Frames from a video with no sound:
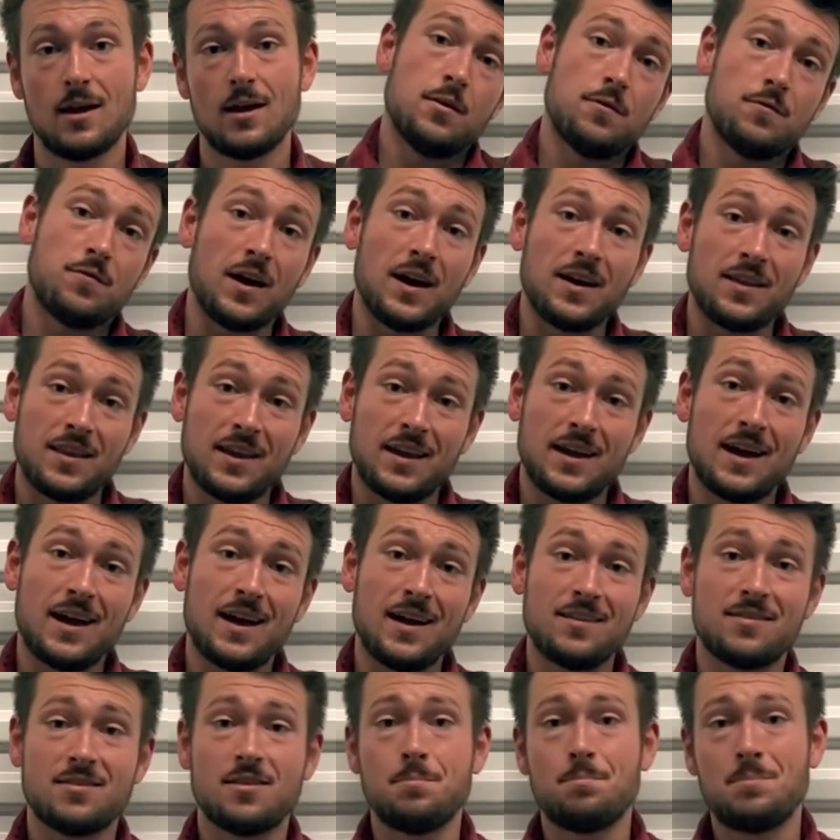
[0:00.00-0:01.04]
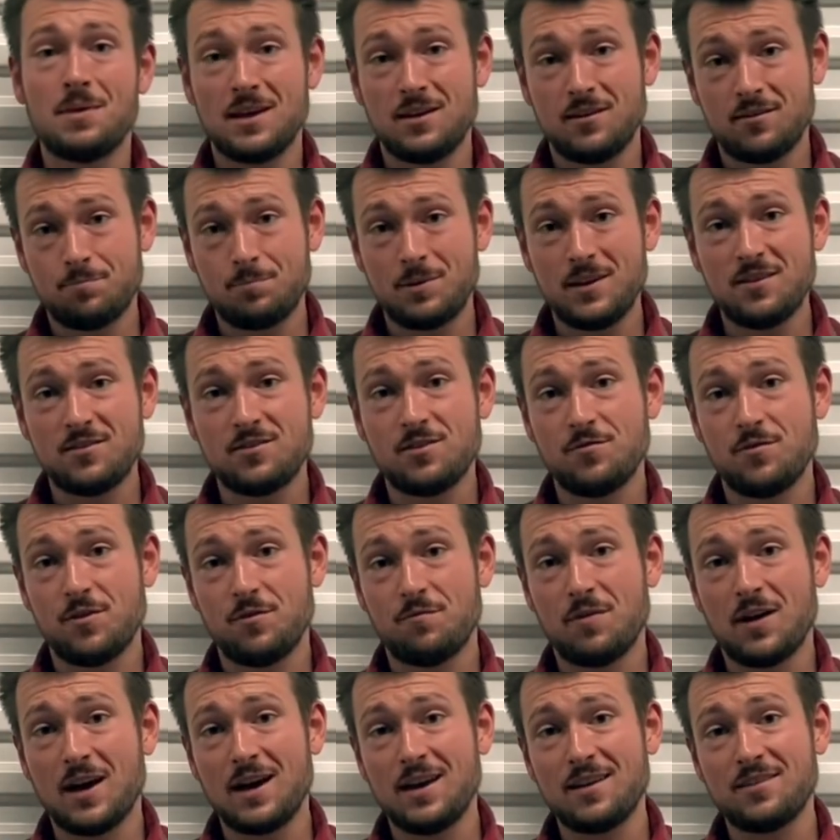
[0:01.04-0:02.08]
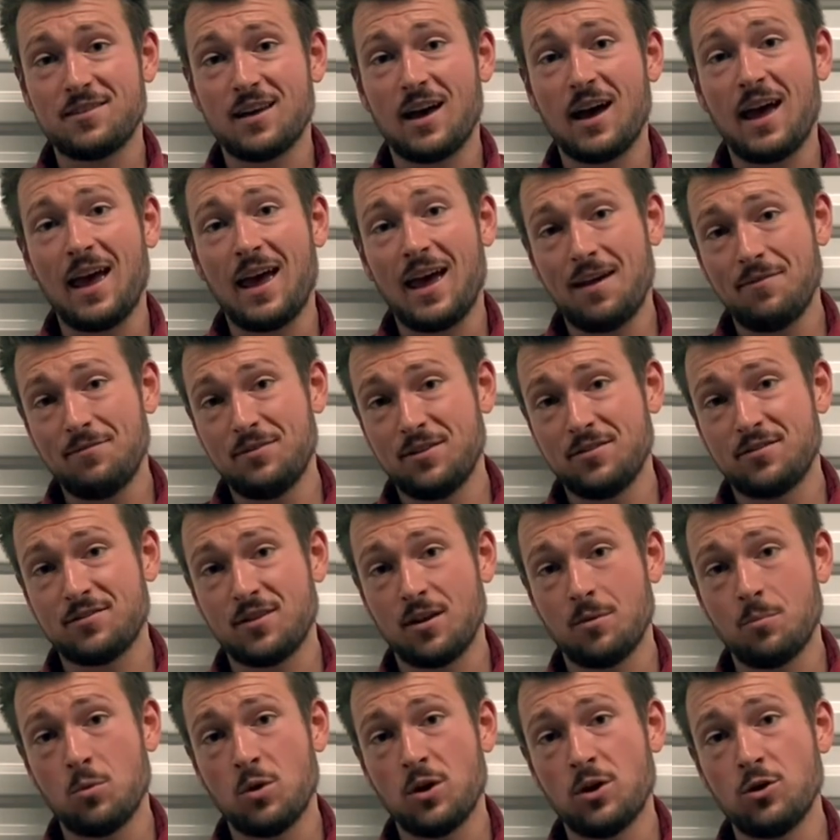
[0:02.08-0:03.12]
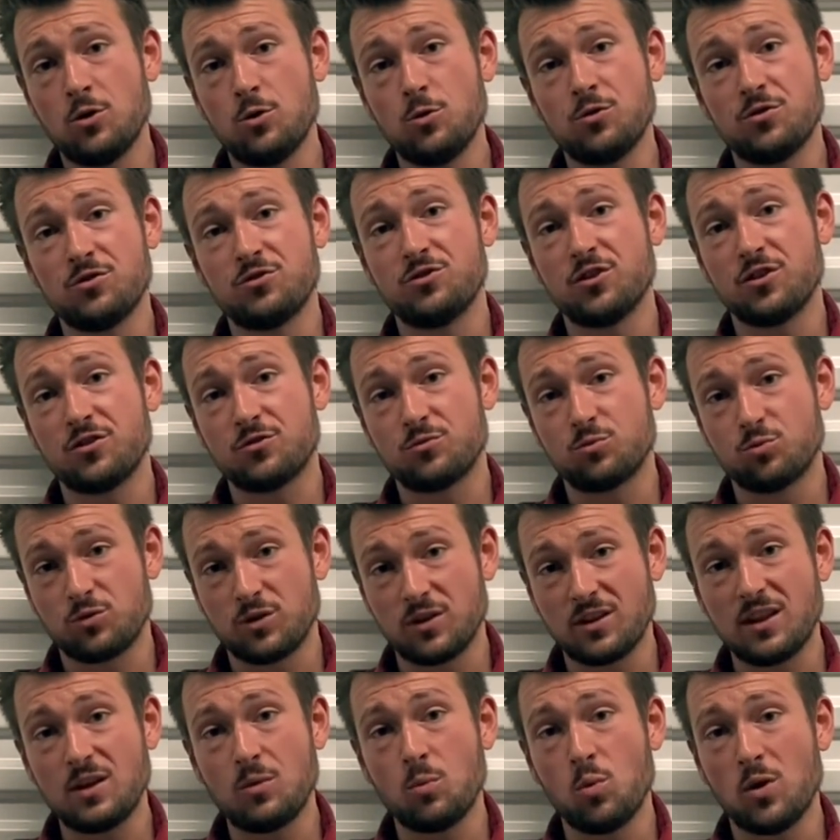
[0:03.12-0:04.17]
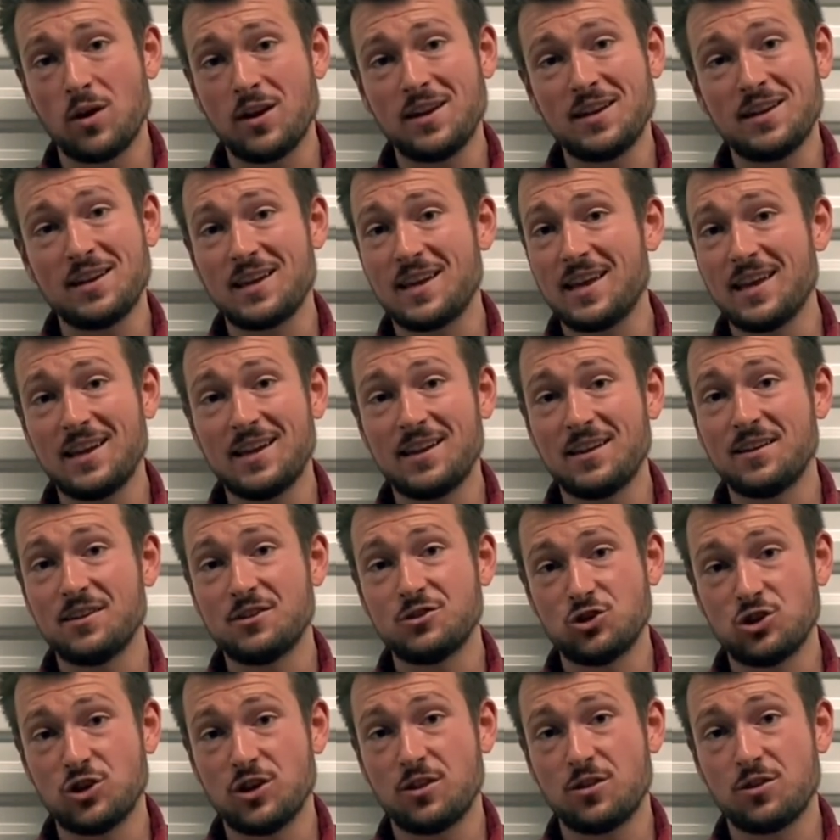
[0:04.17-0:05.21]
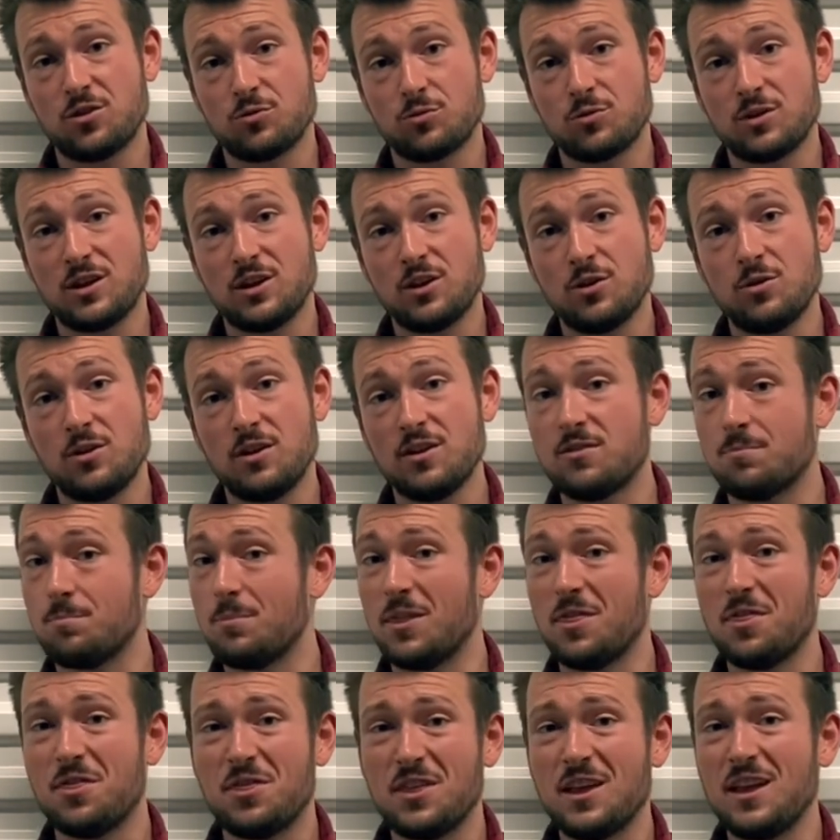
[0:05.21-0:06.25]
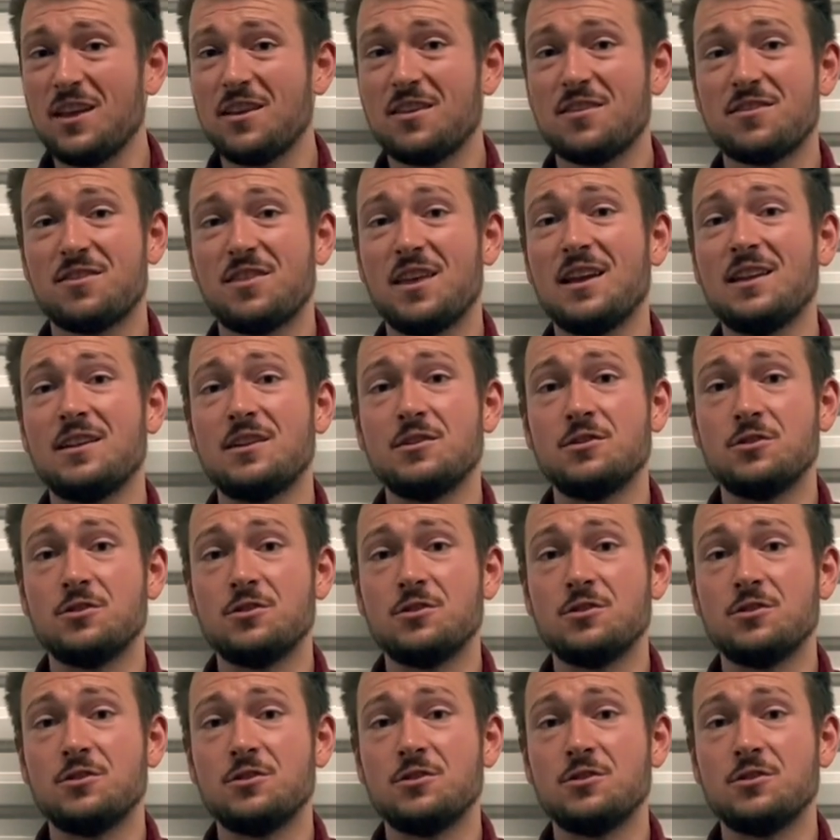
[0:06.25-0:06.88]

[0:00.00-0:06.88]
Finally, guys, the biggest piece of advice I have to someone who is just really wanting to get into Gen 3 units but thinks they